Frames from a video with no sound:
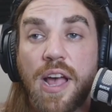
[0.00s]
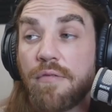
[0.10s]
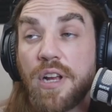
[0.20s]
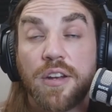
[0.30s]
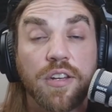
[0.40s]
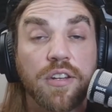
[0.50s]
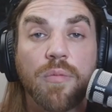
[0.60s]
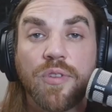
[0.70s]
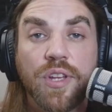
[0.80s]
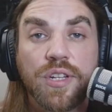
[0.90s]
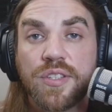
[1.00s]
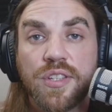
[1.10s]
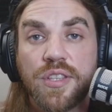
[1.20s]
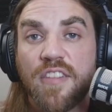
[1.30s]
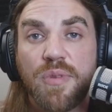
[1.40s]
Haven't gotten to double digits
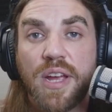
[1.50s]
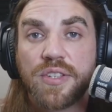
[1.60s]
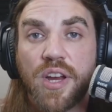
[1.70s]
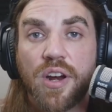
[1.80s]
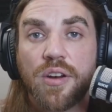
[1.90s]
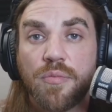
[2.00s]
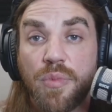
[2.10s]
in the FBS era.